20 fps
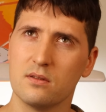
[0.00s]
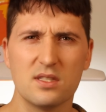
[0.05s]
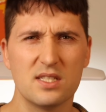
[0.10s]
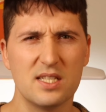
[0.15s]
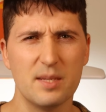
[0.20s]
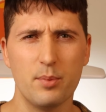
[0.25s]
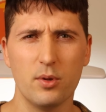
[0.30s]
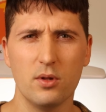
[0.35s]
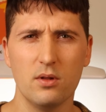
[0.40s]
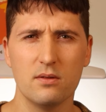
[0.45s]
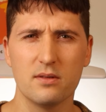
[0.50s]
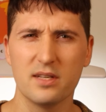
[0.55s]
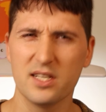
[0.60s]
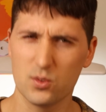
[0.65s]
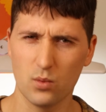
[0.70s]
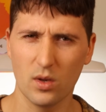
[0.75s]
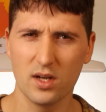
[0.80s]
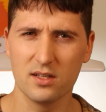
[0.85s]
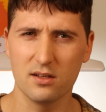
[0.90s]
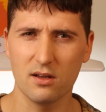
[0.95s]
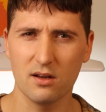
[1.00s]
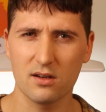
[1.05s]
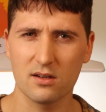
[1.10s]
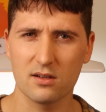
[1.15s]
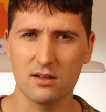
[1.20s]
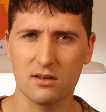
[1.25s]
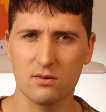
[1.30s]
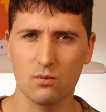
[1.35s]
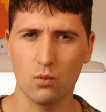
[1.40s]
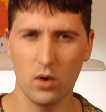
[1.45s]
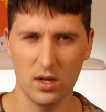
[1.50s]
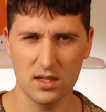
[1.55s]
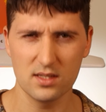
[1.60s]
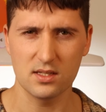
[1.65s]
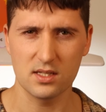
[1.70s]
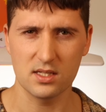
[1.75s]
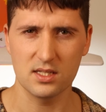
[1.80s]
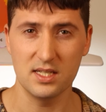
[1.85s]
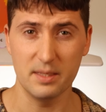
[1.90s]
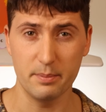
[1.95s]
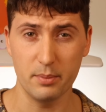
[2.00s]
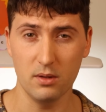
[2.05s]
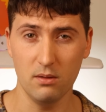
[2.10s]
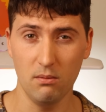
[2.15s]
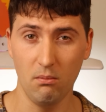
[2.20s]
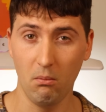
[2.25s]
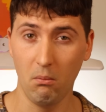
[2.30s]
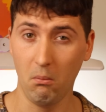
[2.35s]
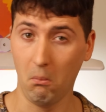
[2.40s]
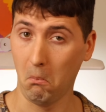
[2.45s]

Stipple is one dot, one stipple.